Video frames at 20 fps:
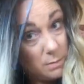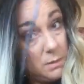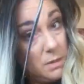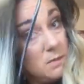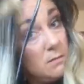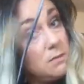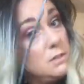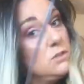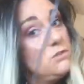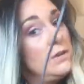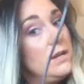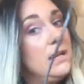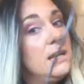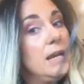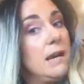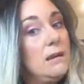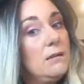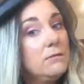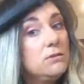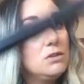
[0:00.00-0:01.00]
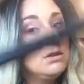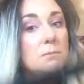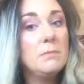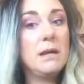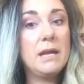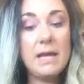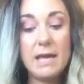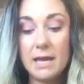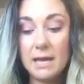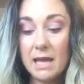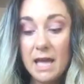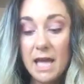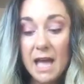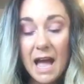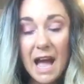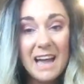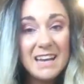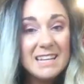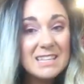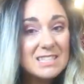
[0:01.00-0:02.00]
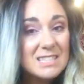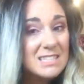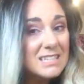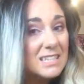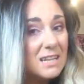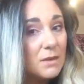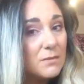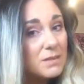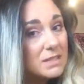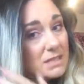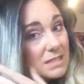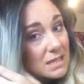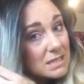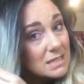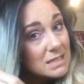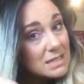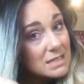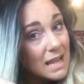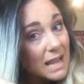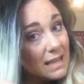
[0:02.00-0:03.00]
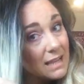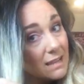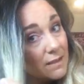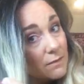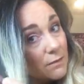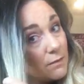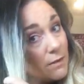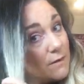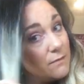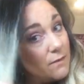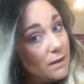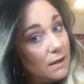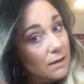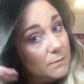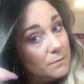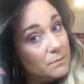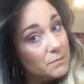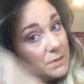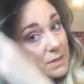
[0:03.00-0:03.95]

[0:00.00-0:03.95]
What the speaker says: usage really out of doing my hair. And it's, you know, it doesn't take forever.